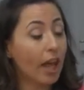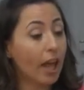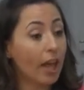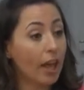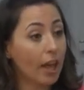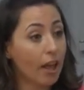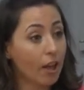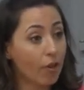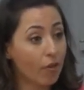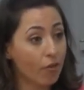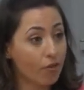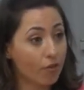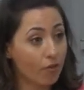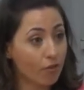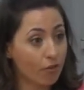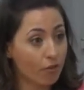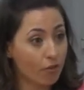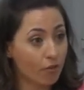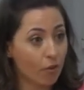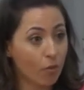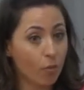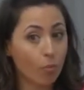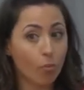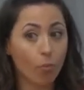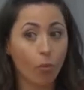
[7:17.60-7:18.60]
if
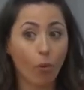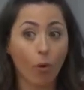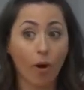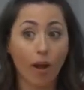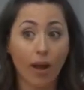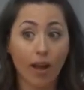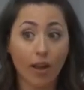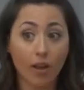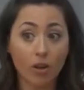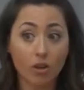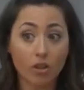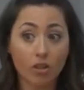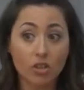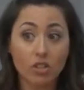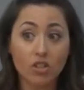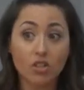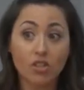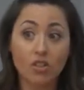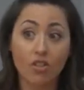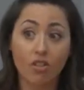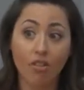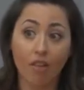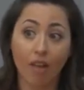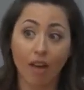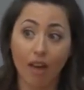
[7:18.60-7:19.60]
prior
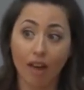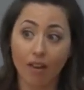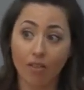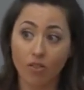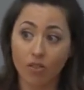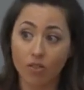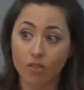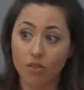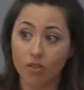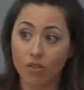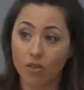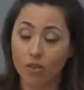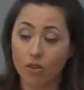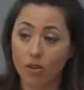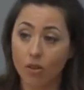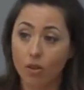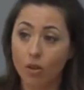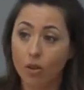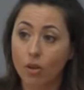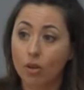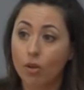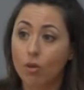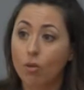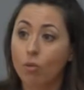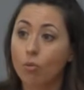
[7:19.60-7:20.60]
to that
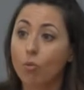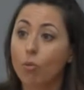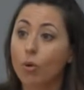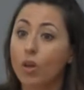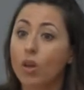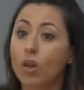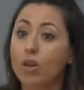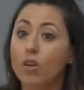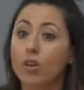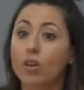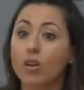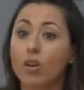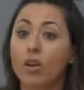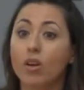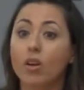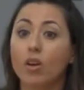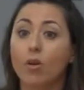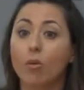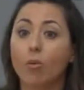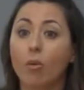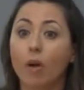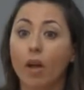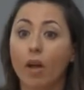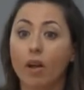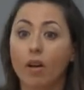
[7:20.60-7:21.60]
we are not
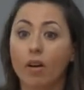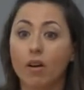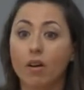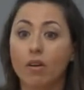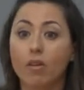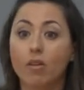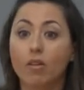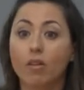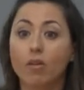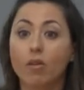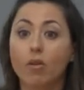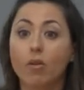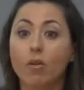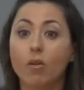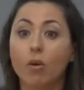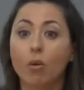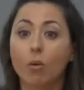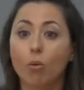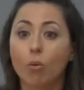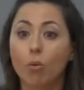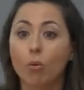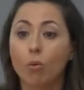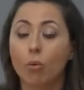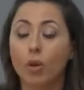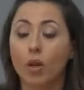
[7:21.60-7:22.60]
aware or
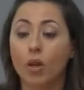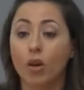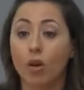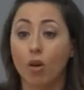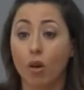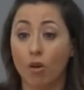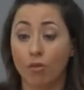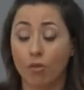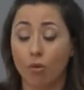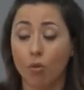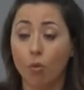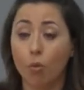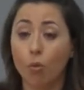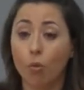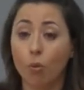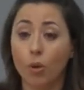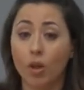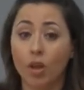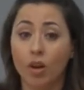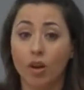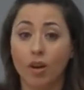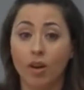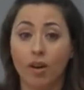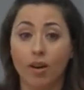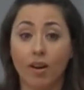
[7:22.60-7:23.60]
who we are, of who we
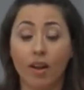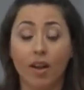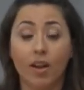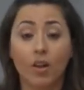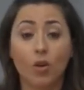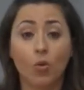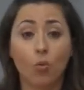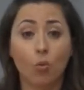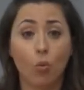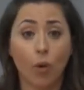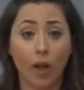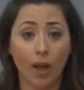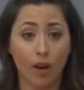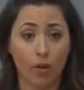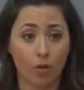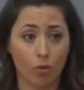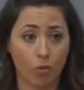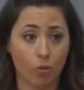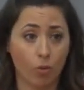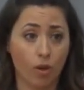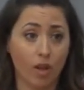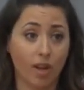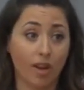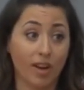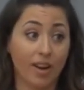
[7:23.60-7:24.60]
are and where
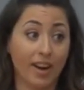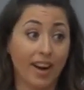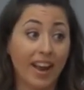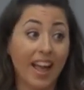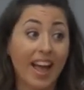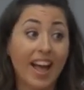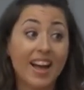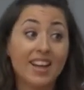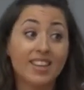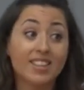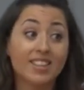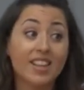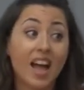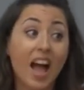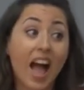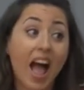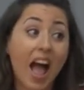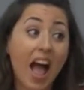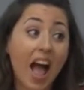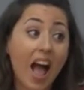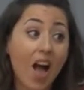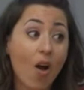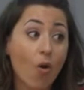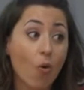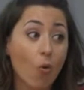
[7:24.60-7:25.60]
we are and
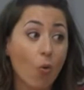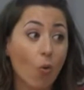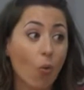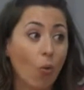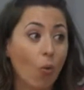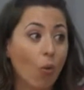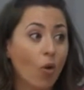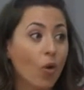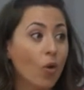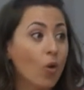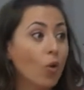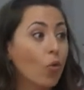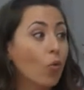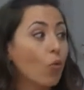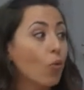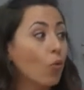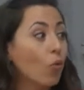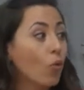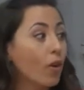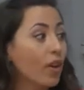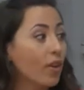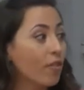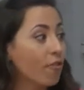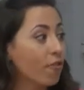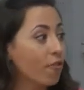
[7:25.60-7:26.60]
how
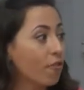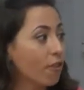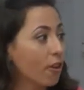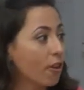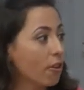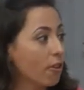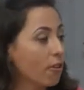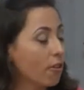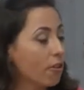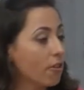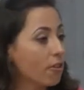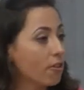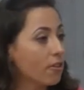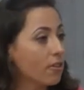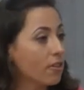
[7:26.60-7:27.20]
we feel.